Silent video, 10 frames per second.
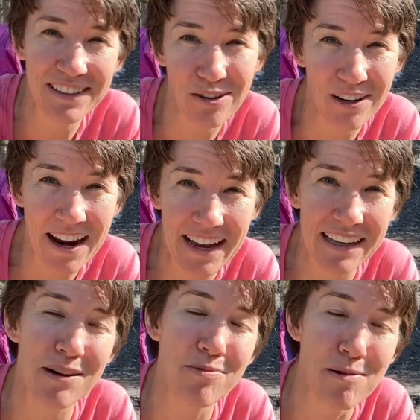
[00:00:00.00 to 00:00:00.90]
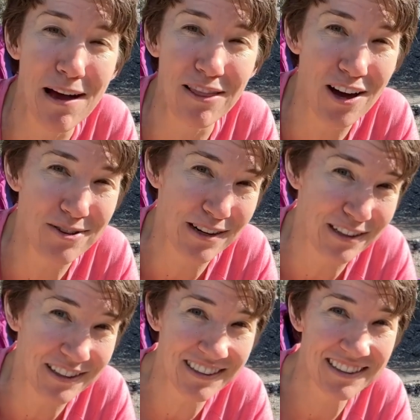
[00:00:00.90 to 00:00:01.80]
or hang it up on my laundry
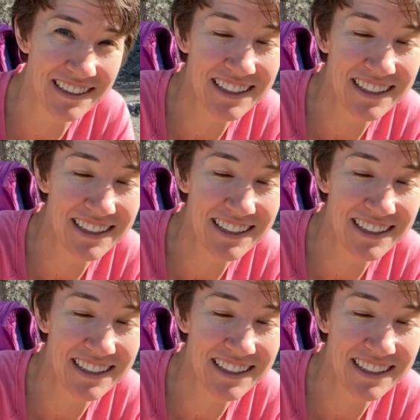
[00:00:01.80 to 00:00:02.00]
hooks.